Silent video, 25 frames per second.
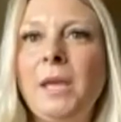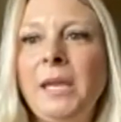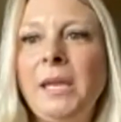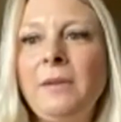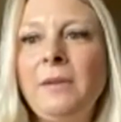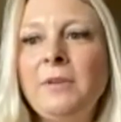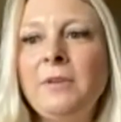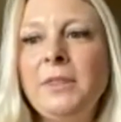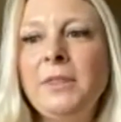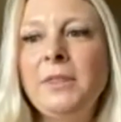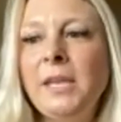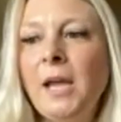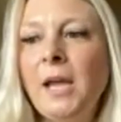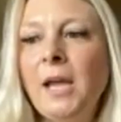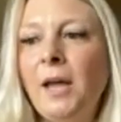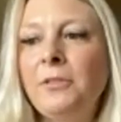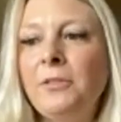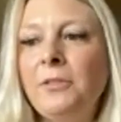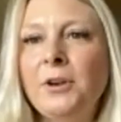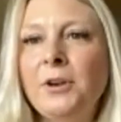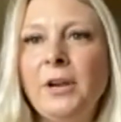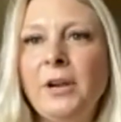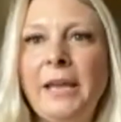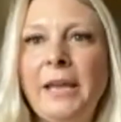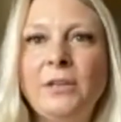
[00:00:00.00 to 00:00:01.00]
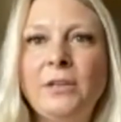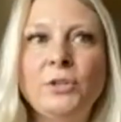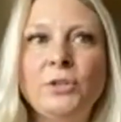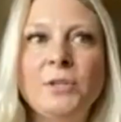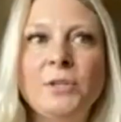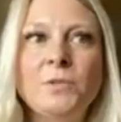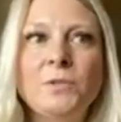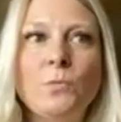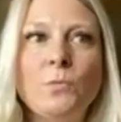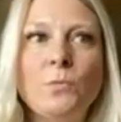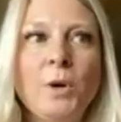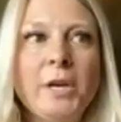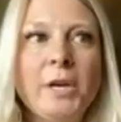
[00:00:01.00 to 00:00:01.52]
Even the other
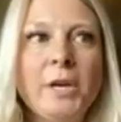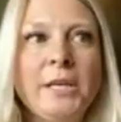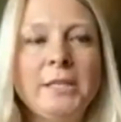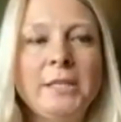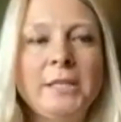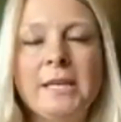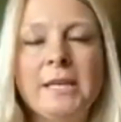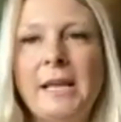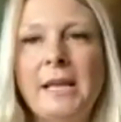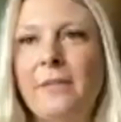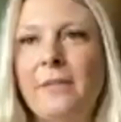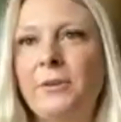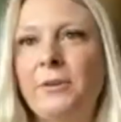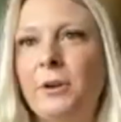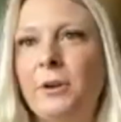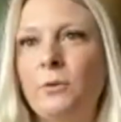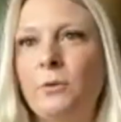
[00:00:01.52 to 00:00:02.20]
agents working together